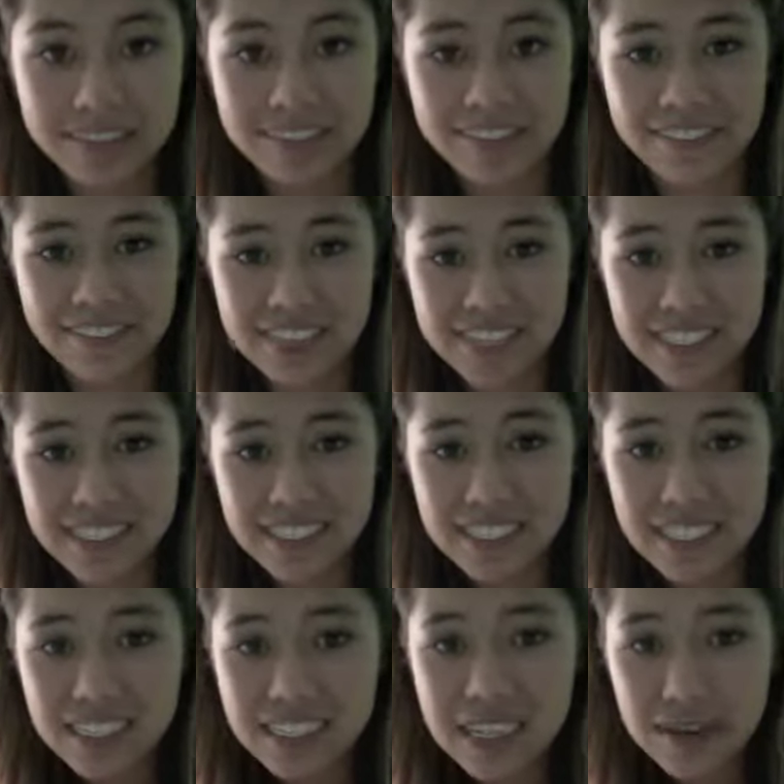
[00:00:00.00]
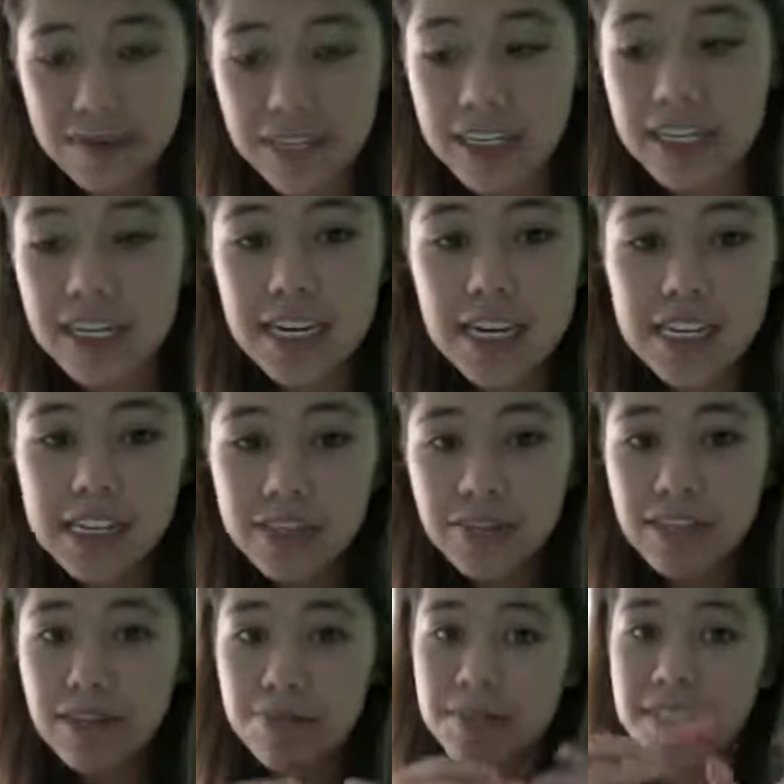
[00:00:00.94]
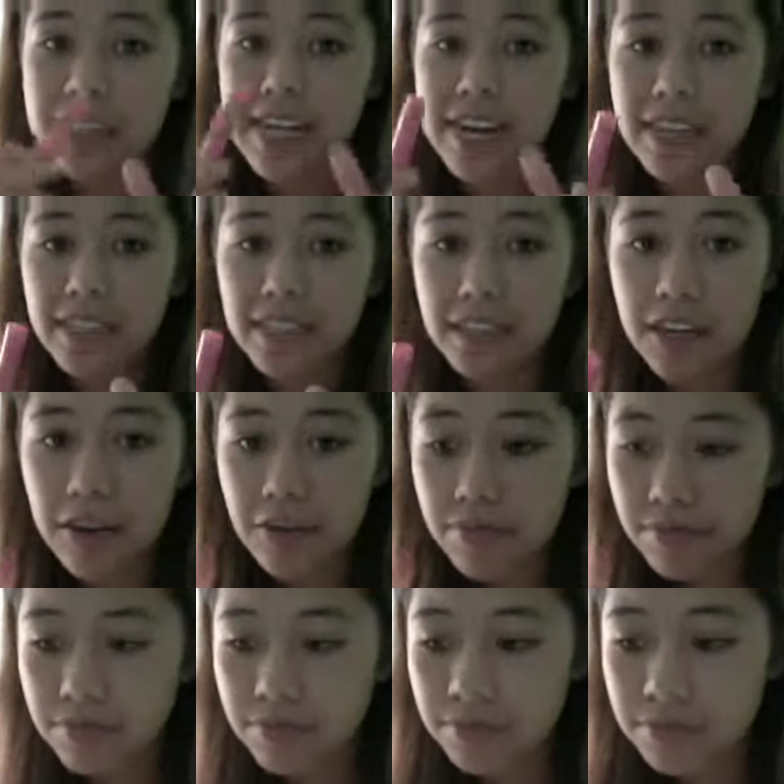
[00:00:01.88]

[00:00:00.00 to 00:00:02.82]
face in the summer. So lip stain, you know,